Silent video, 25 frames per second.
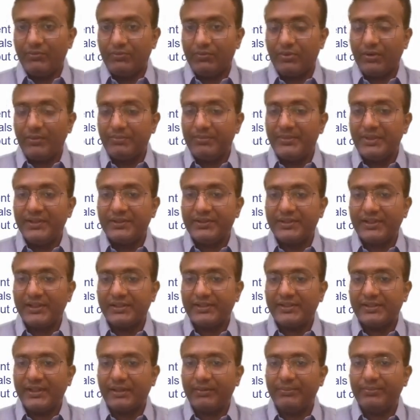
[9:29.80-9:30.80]
From this
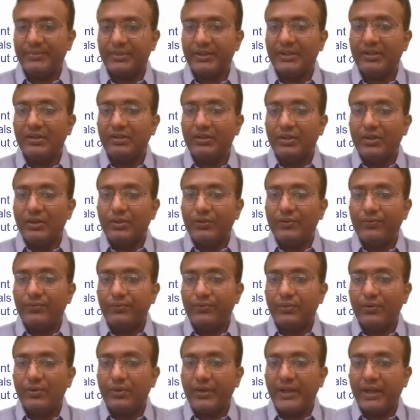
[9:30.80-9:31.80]
6 ampere,
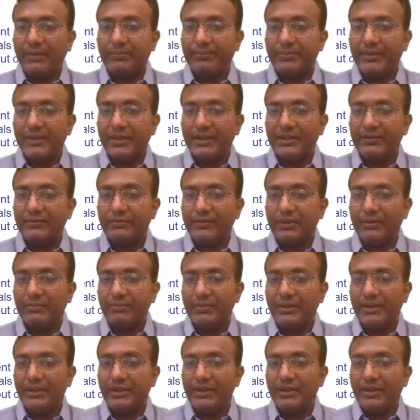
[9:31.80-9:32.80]
4 amperes will
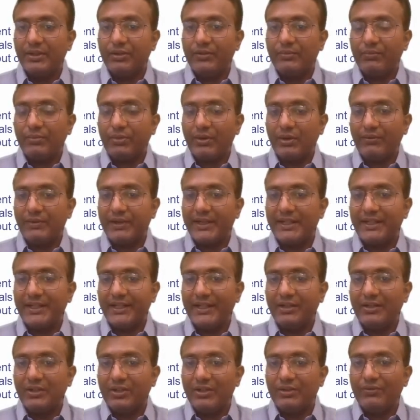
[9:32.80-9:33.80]
be
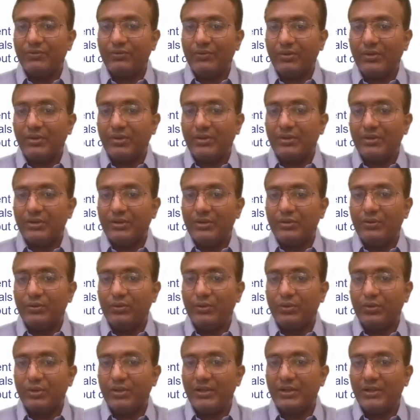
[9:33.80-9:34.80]
provided for
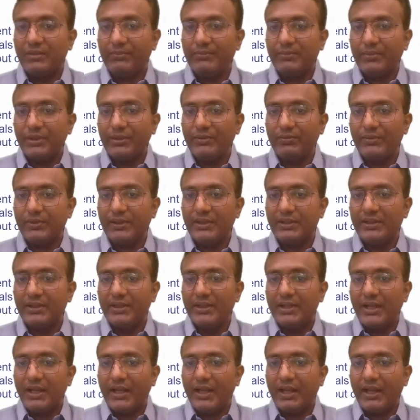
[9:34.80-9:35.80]
load number 1
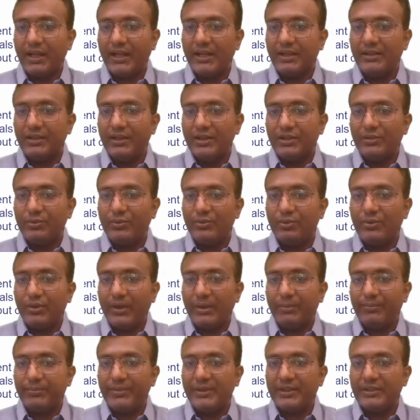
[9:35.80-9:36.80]
and 2
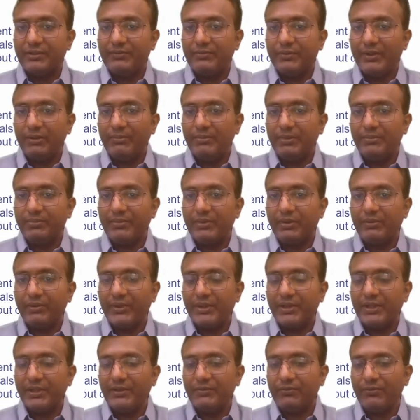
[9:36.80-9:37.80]
amperes will be
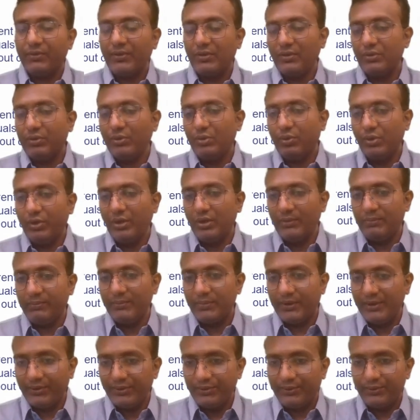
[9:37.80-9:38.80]
provided for load
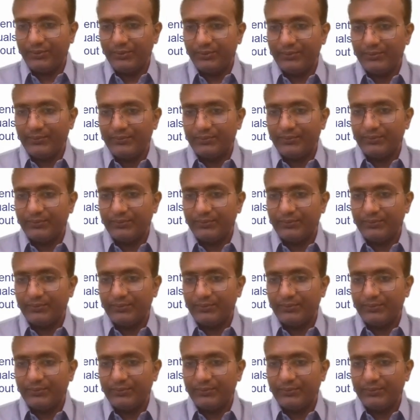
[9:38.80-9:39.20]
number 2.